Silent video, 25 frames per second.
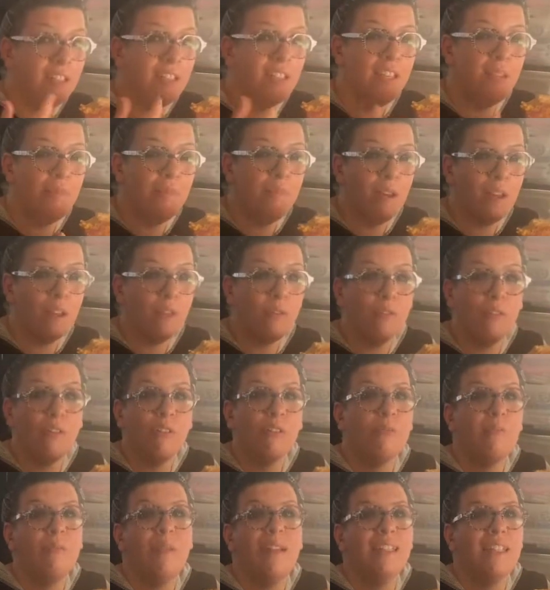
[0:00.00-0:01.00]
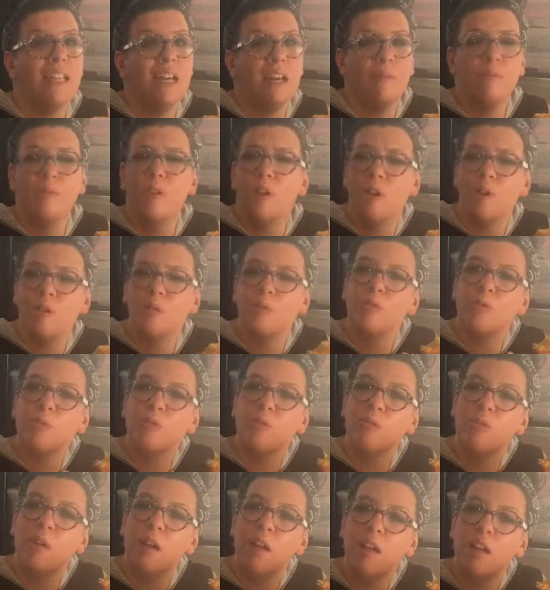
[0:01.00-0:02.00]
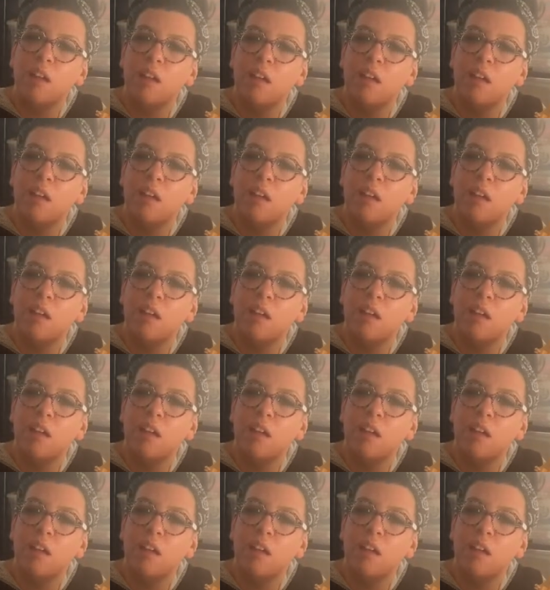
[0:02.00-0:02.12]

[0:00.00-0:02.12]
And to eat my croque madame. No, croque what?